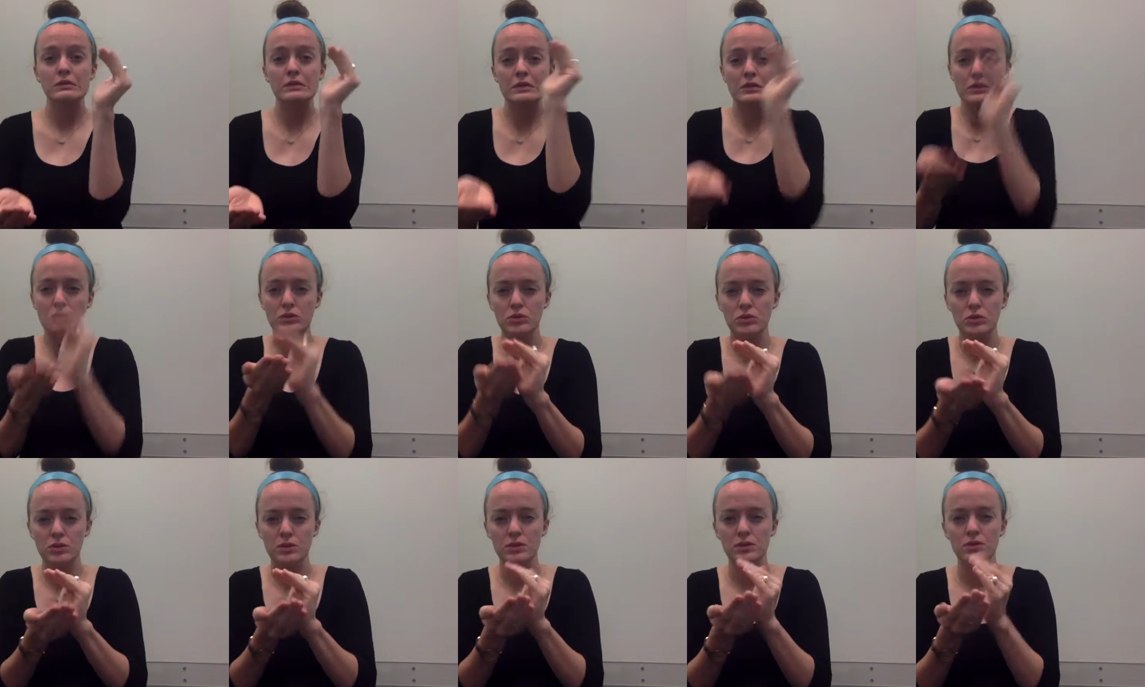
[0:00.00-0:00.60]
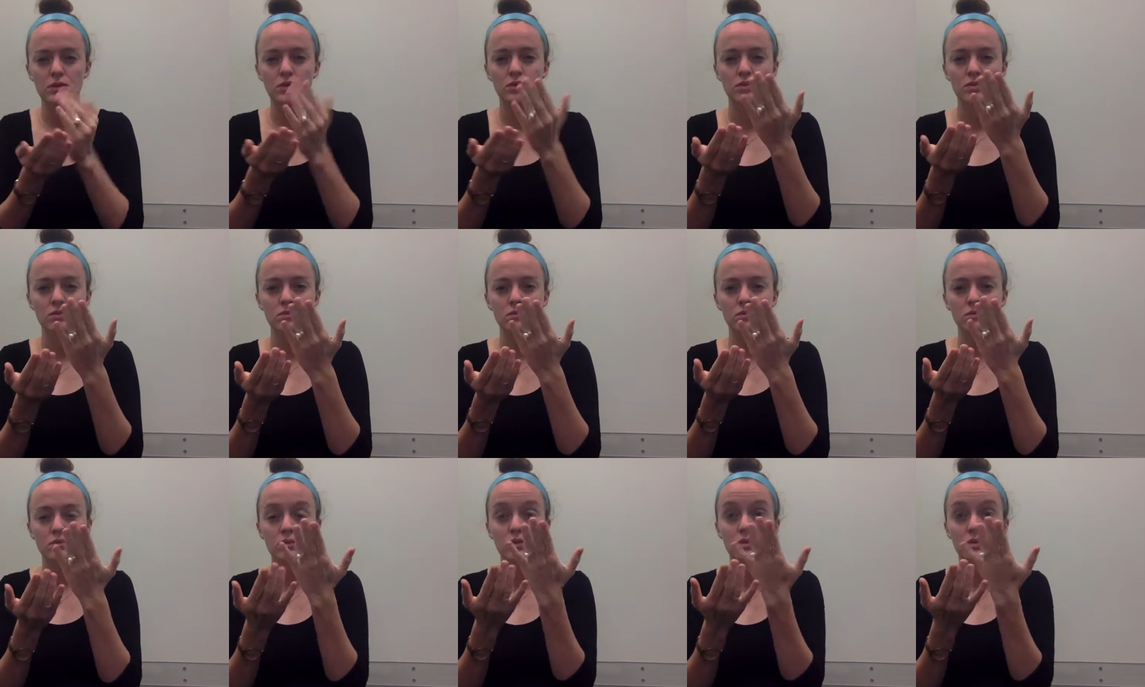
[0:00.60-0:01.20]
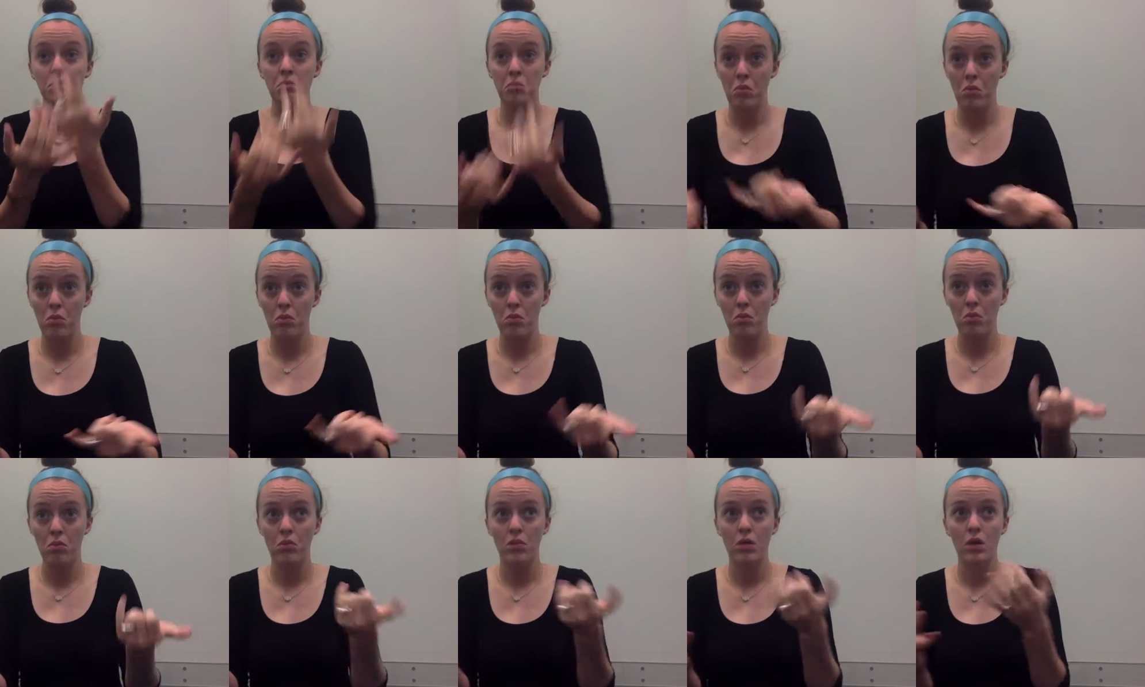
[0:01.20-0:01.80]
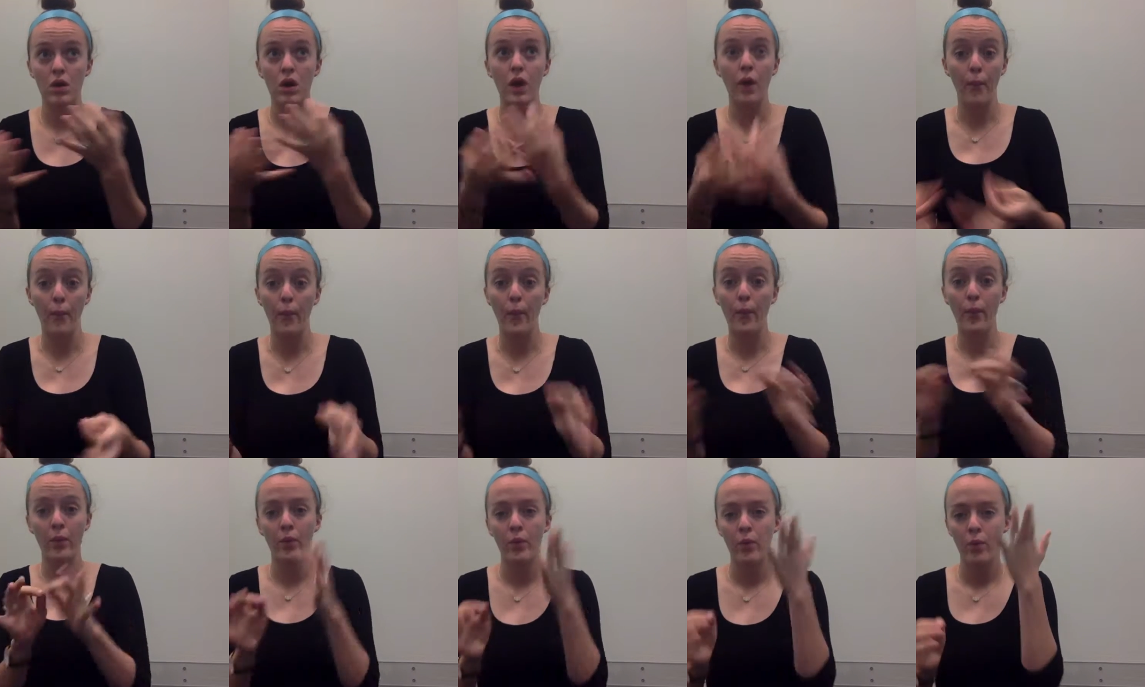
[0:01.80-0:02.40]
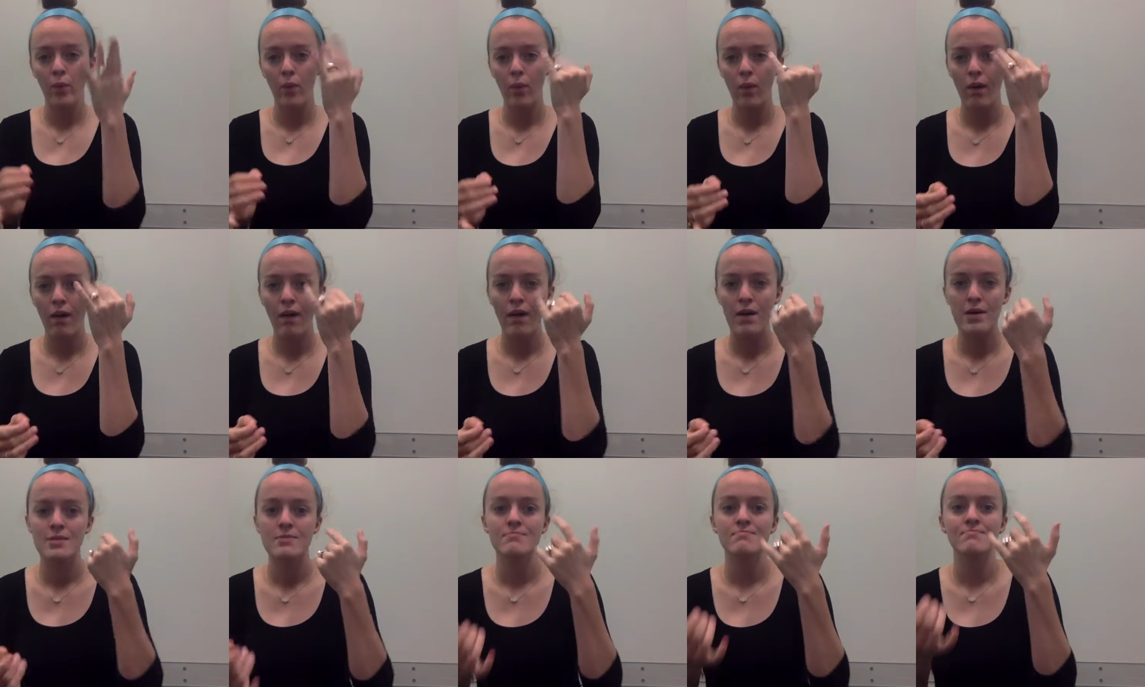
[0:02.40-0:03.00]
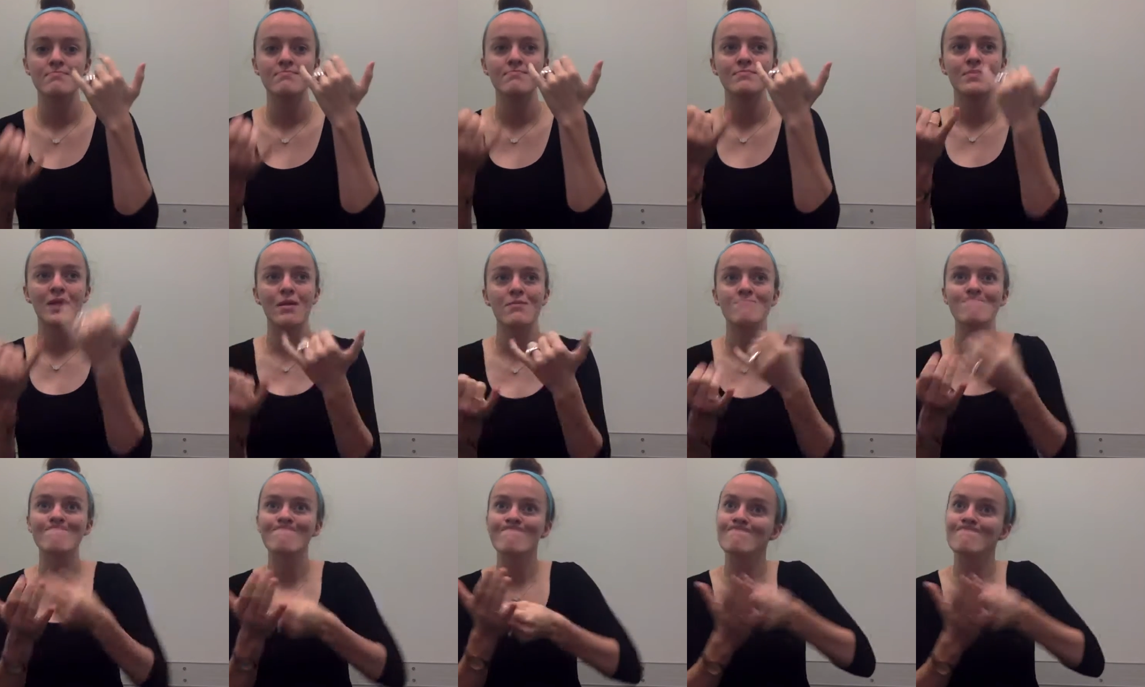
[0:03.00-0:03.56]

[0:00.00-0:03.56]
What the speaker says: So I was able to do that. I also had more contacts here in Little Rock,